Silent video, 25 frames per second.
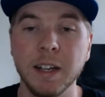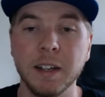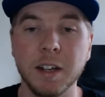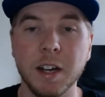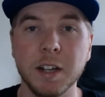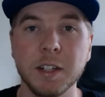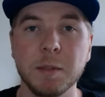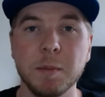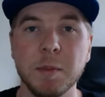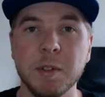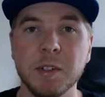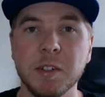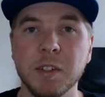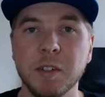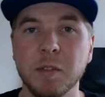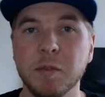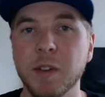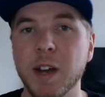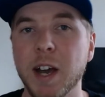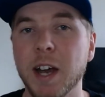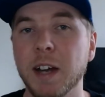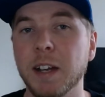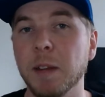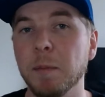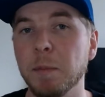Not to mention the
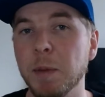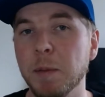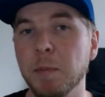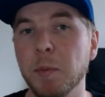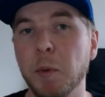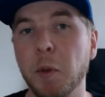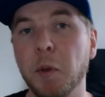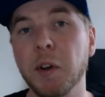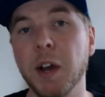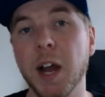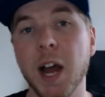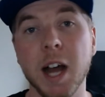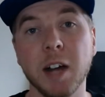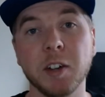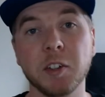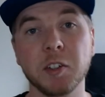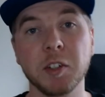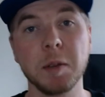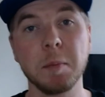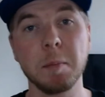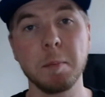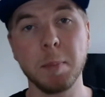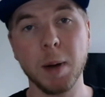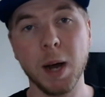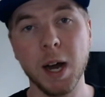fact that people are
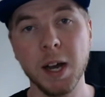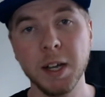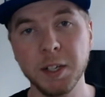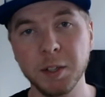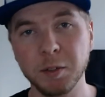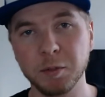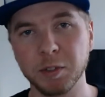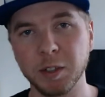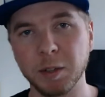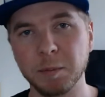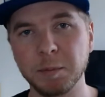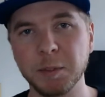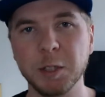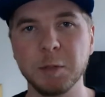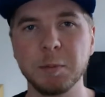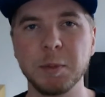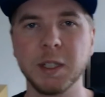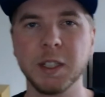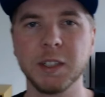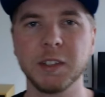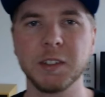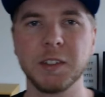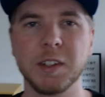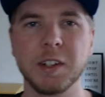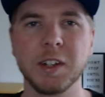actually buying from you
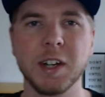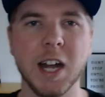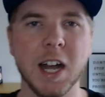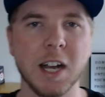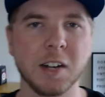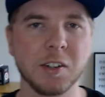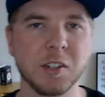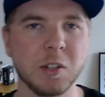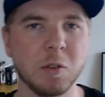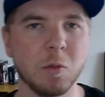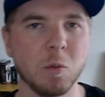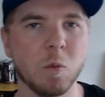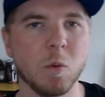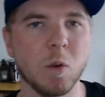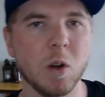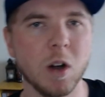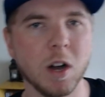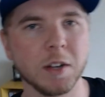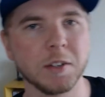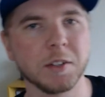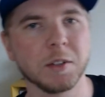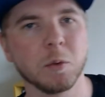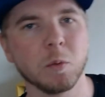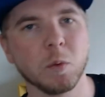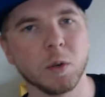because they actually
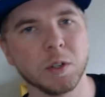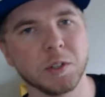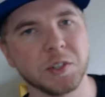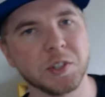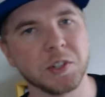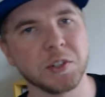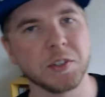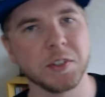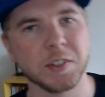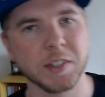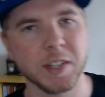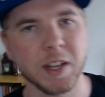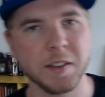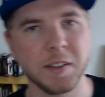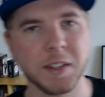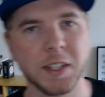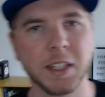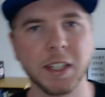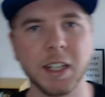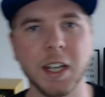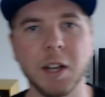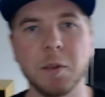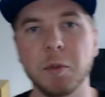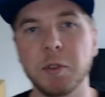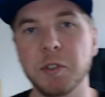want what you're
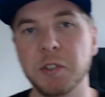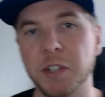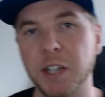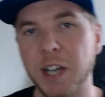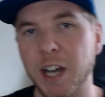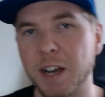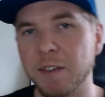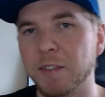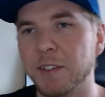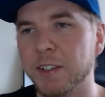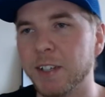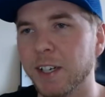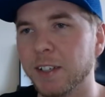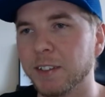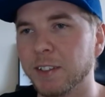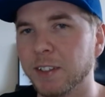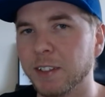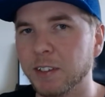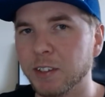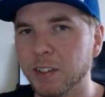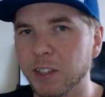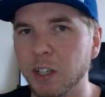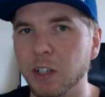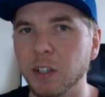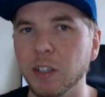selling and what you're
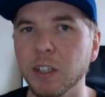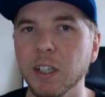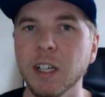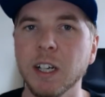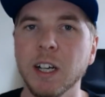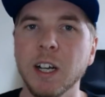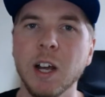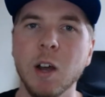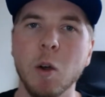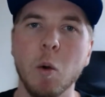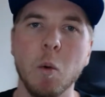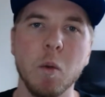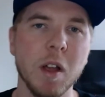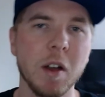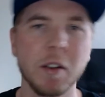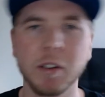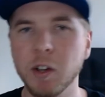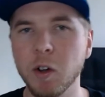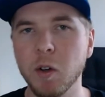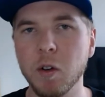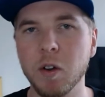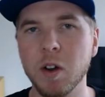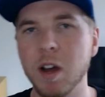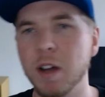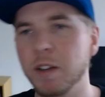advertising. So without
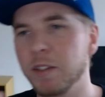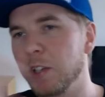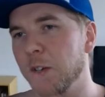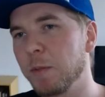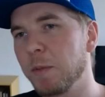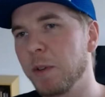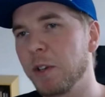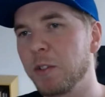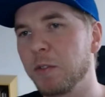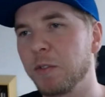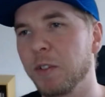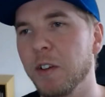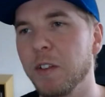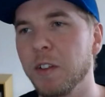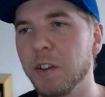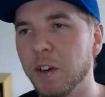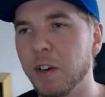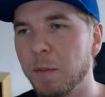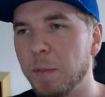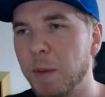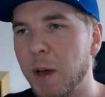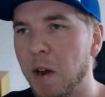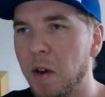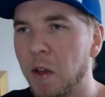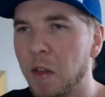going on too much further
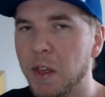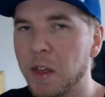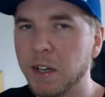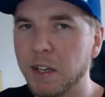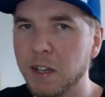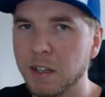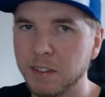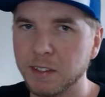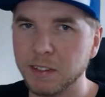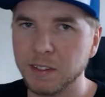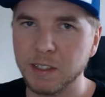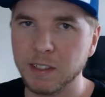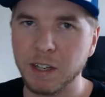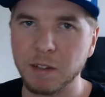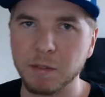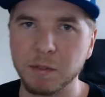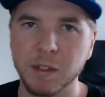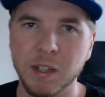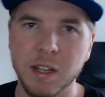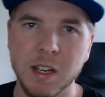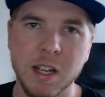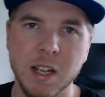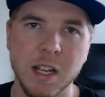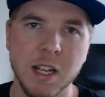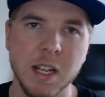about all that kind of
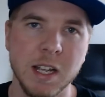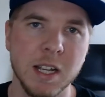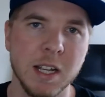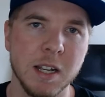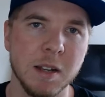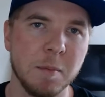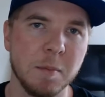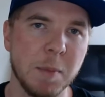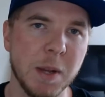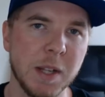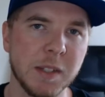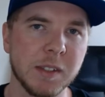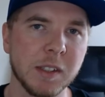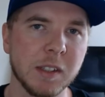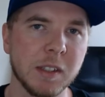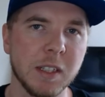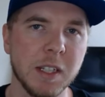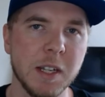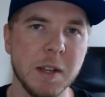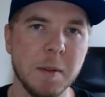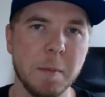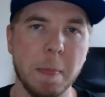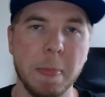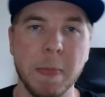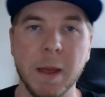stuff,
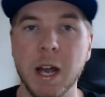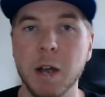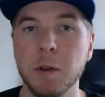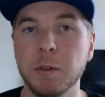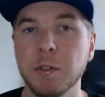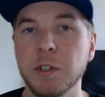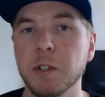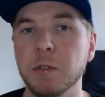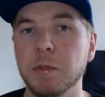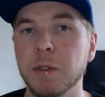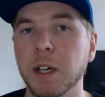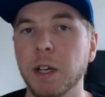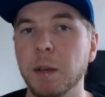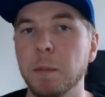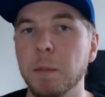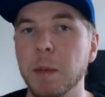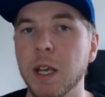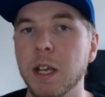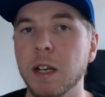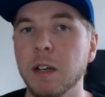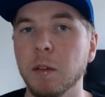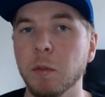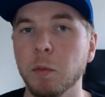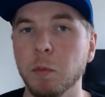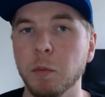basically I would just
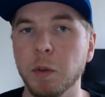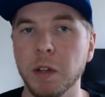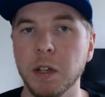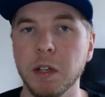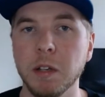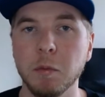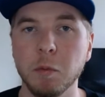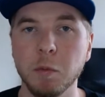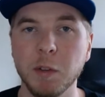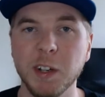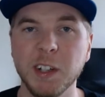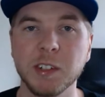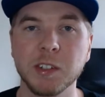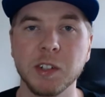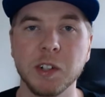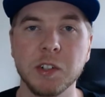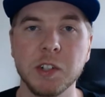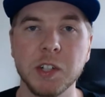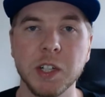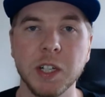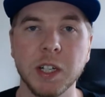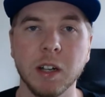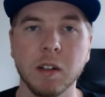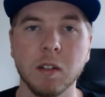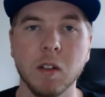recommend really
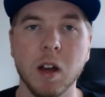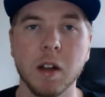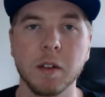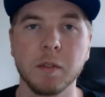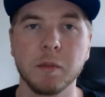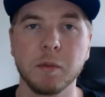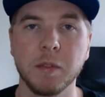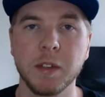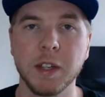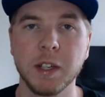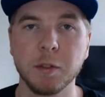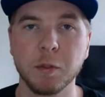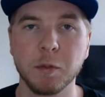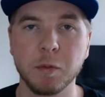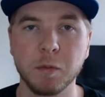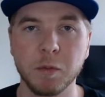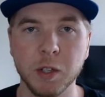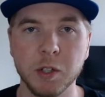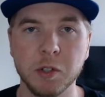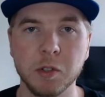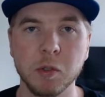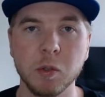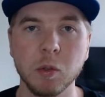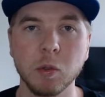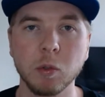researching a lot of the
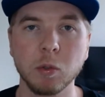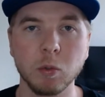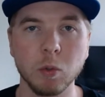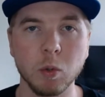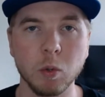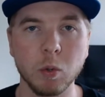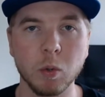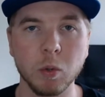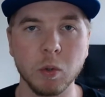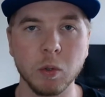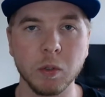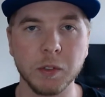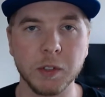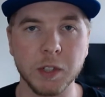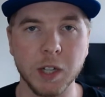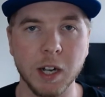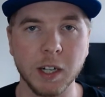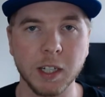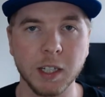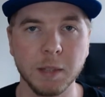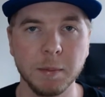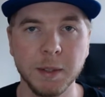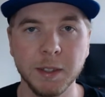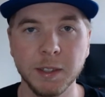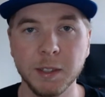official Google
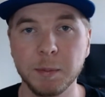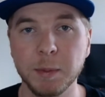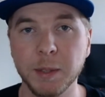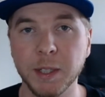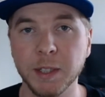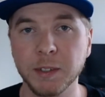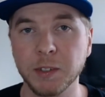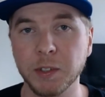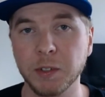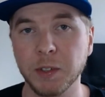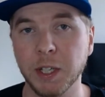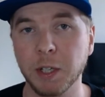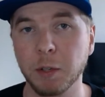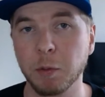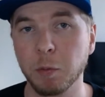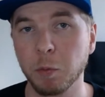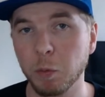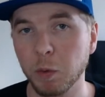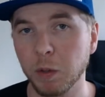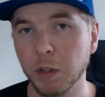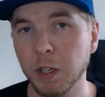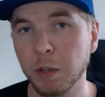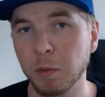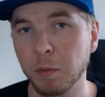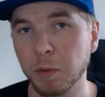documents because they're like
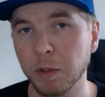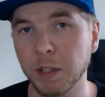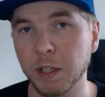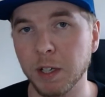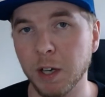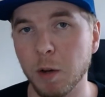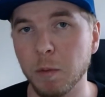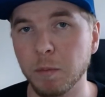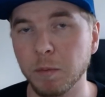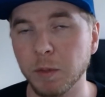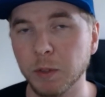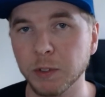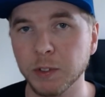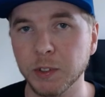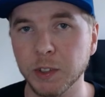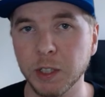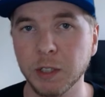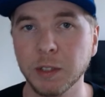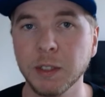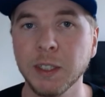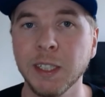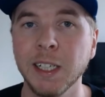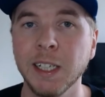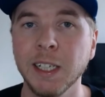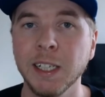really, really helpful.
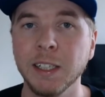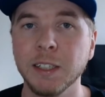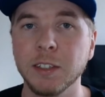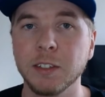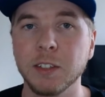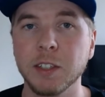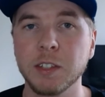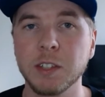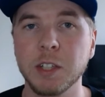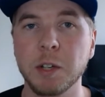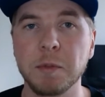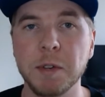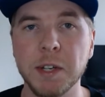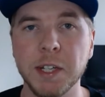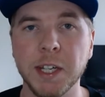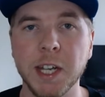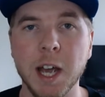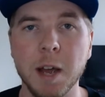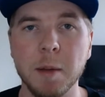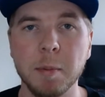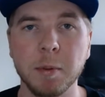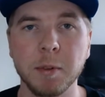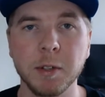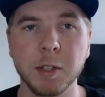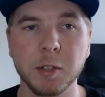So just to
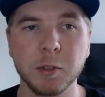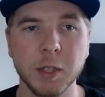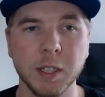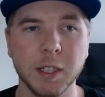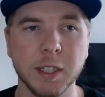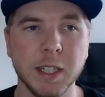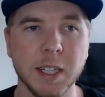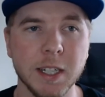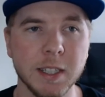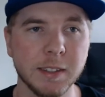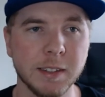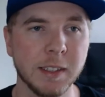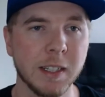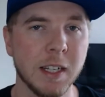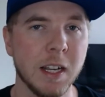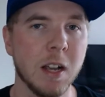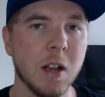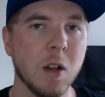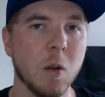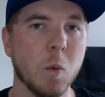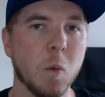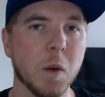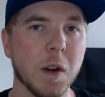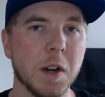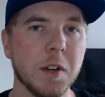recap really quick, guys,
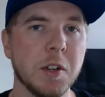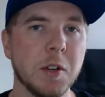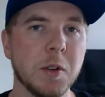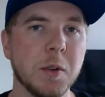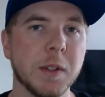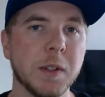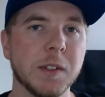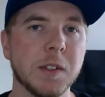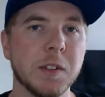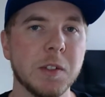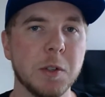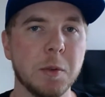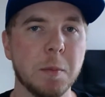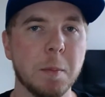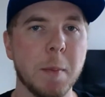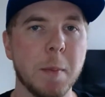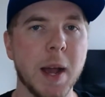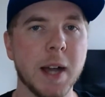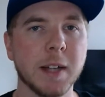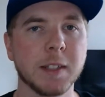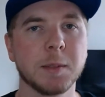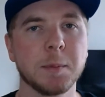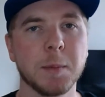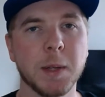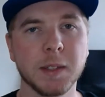what I do is do
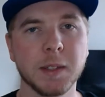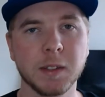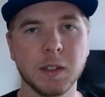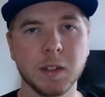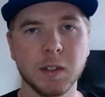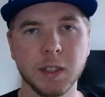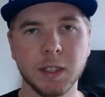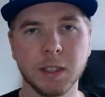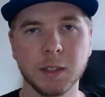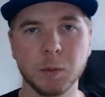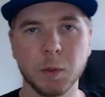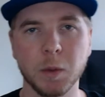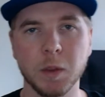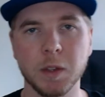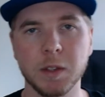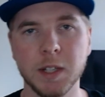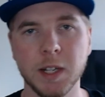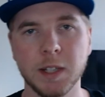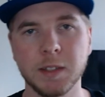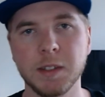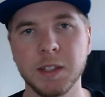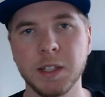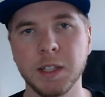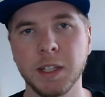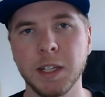maximize clicks with a
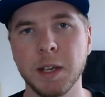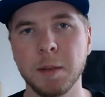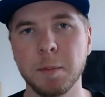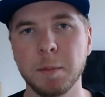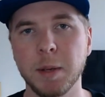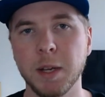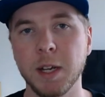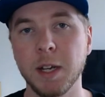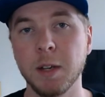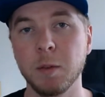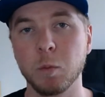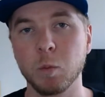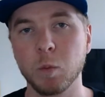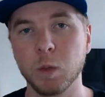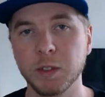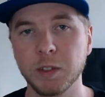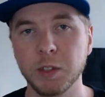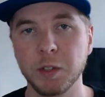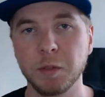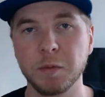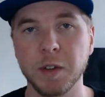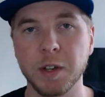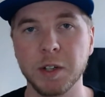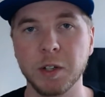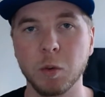testing campaign.
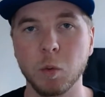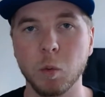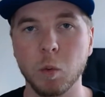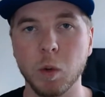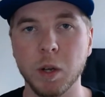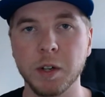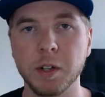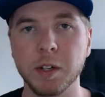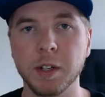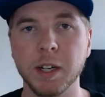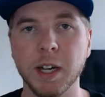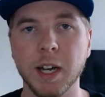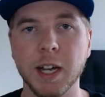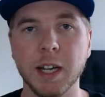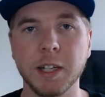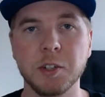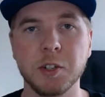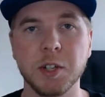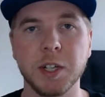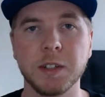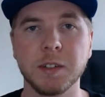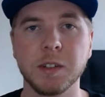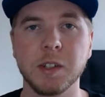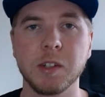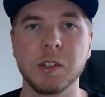Once you find a winner, I
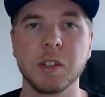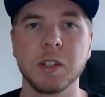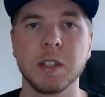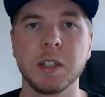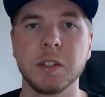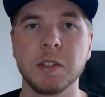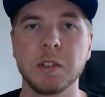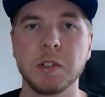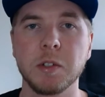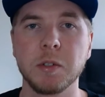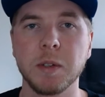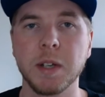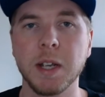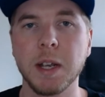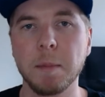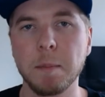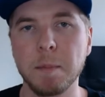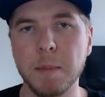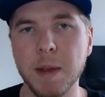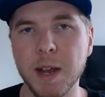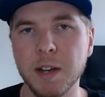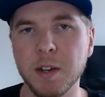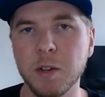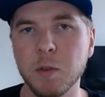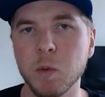transition into a
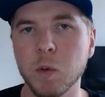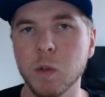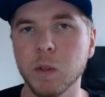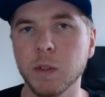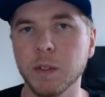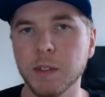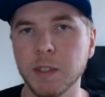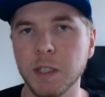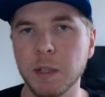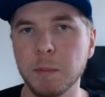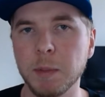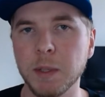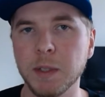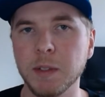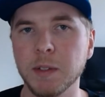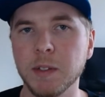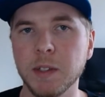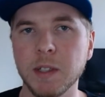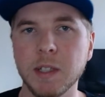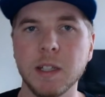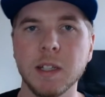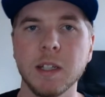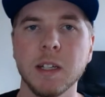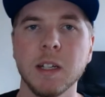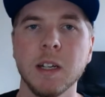manual
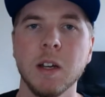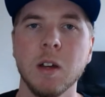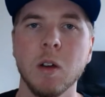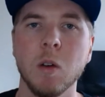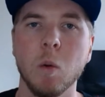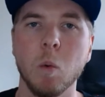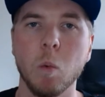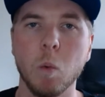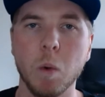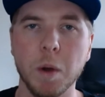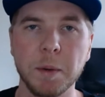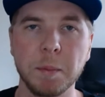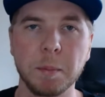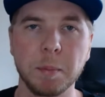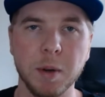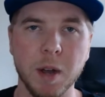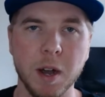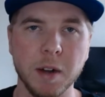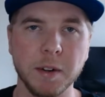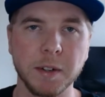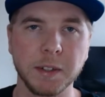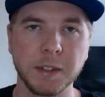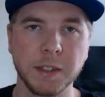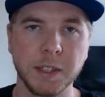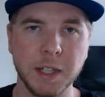CPC one
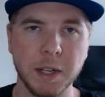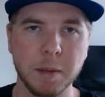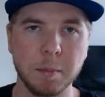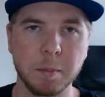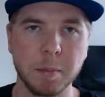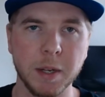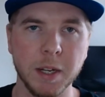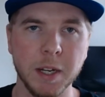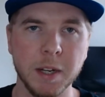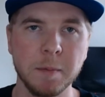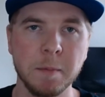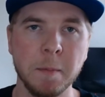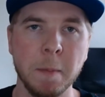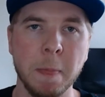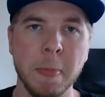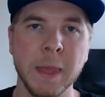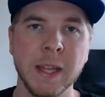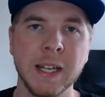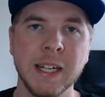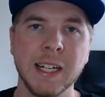product campaign.